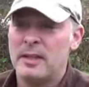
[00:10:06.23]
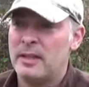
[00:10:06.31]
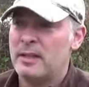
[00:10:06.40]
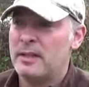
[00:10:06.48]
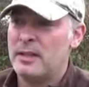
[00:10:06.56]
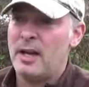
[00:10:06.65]

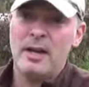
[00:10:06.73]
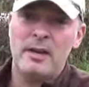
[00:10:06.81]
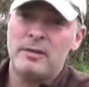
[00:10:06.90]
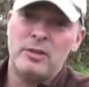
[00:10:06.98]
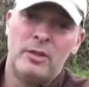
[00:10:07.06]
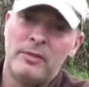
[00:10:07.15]

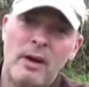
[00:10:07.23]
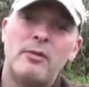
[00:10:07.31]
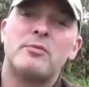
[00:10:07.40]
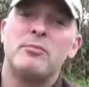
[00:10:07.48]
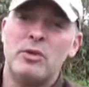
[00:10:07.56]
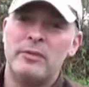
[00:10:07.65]
If I
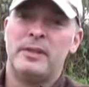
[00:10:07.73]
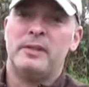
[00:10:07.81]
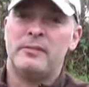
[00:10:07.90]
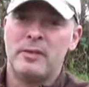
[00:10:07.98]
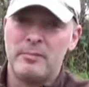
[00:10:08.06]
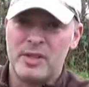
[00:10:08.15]
was moving
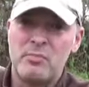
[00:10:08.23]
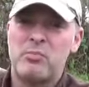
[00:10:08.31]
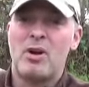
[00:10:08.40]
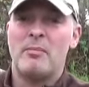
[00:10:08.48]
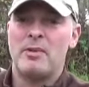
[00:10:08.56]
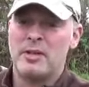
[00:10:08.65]
from this
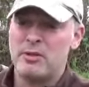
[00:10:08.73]
property